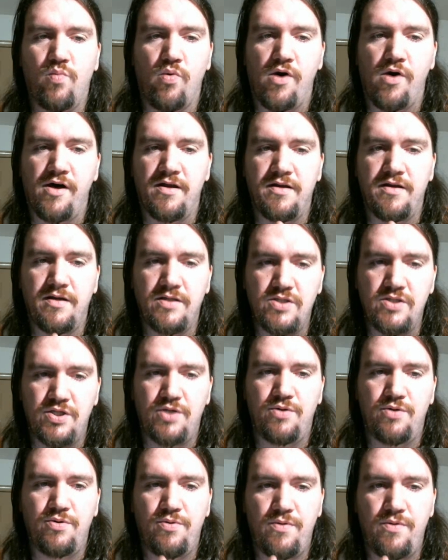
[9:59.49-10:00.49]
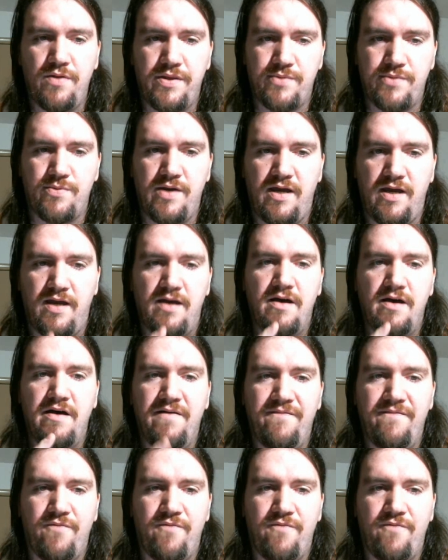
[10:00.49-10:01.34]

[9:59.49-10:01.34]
1, 2, 3,